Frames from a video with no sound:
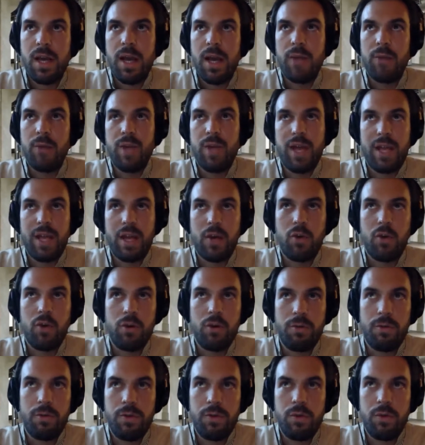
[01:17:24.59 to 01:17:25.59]
And we had a
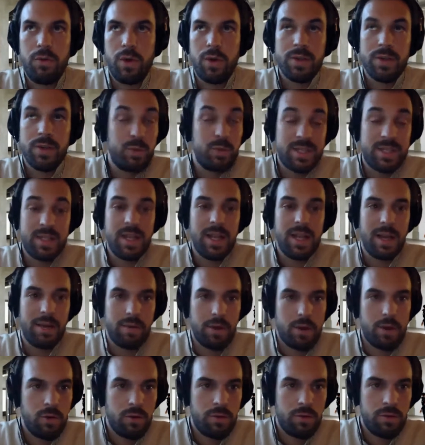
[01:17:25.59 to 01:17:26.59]
curfew, and we still have
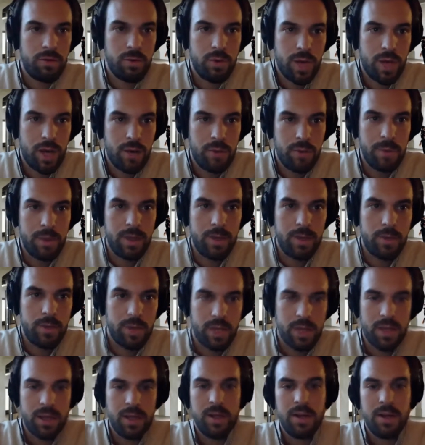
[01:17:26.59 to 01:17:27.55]
a curfew now, by the way.